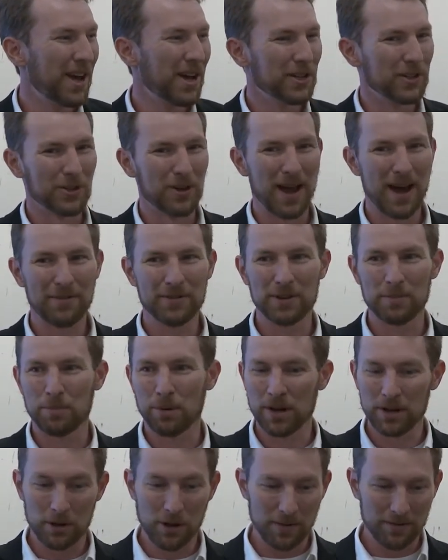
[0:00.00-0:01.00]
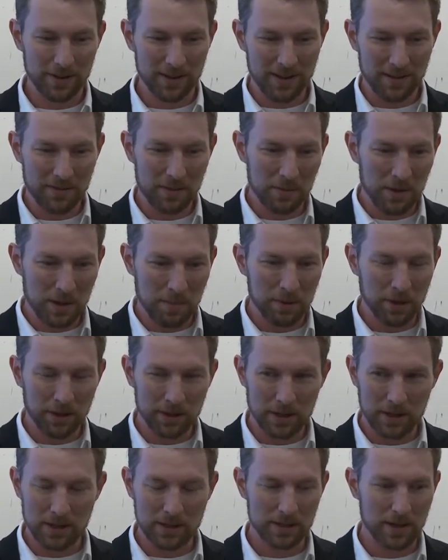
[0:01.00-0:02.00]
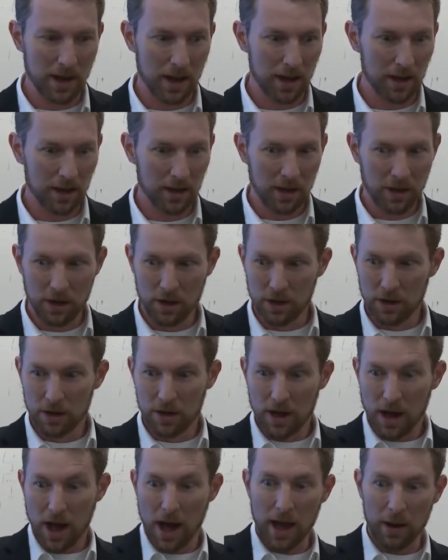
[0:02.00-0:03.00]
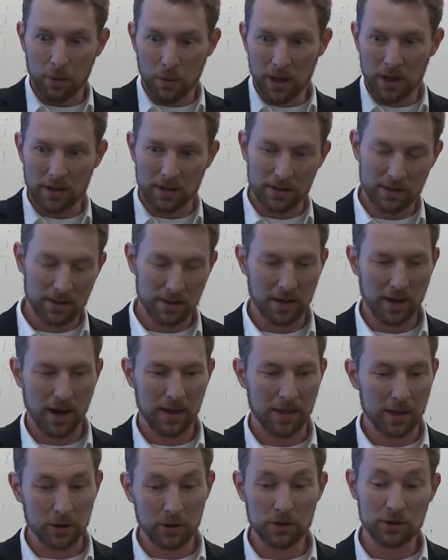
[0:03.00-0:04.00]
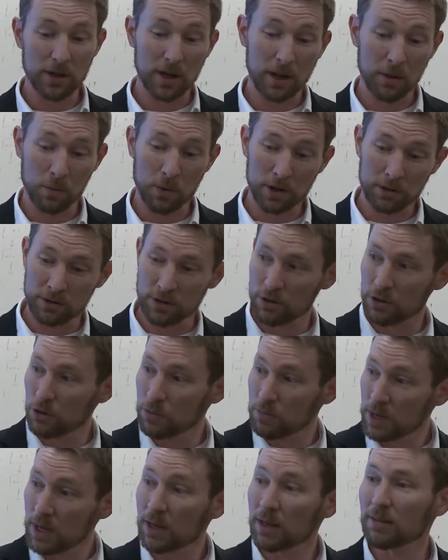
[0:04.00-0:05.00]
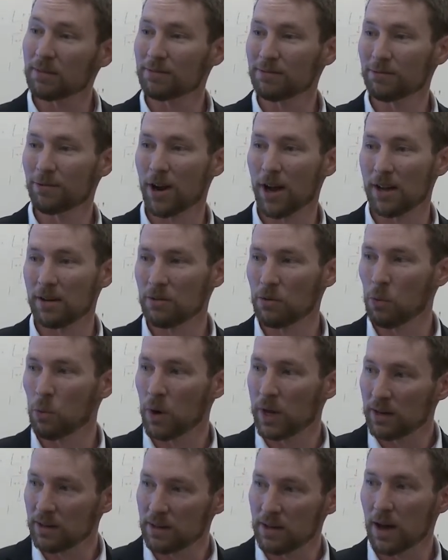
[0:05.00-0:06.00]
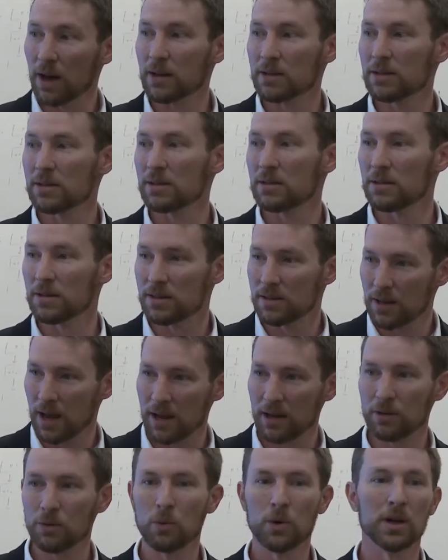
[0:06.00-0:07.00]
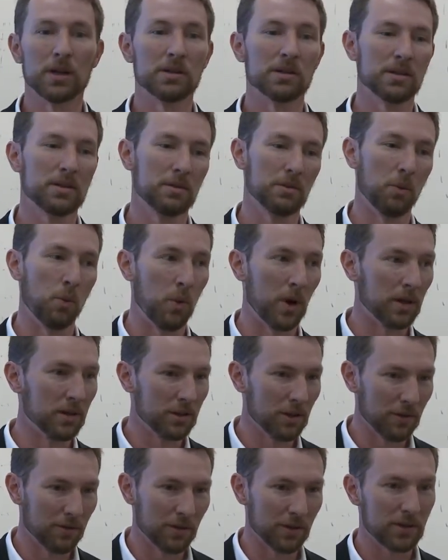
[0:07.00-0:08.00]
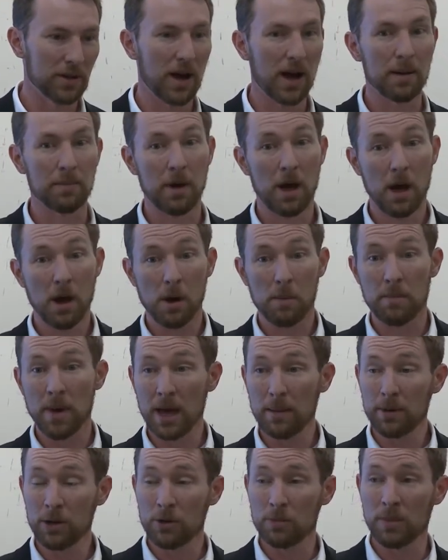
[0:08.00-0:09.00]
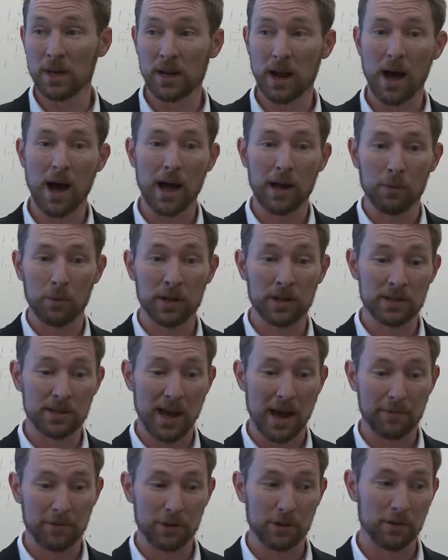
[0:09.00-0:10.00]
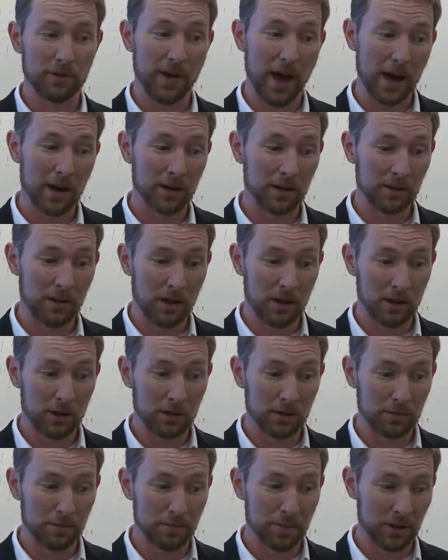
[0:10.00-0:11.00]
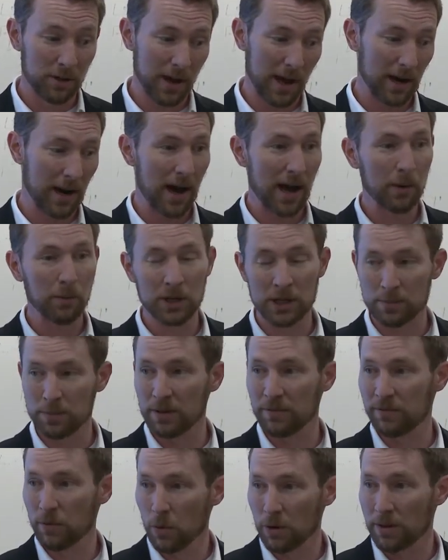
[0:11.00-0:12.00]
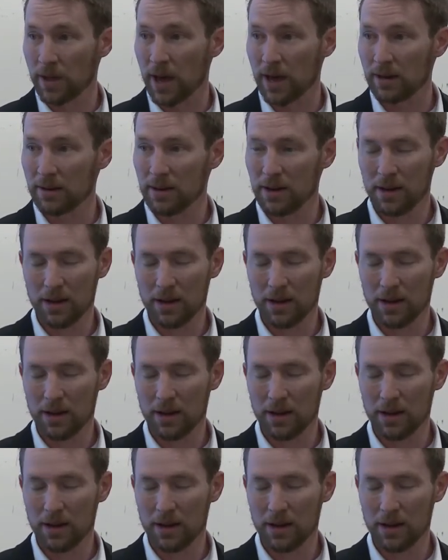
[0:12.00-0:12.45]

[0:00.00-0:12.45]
So you have to br- you have to give them the ability to say, high wind, and then you say, well, do you mean, right, wind gusts, sustained winds, winds over time? Maybe you mean high winds after you've had a lull, but you had high winds before that.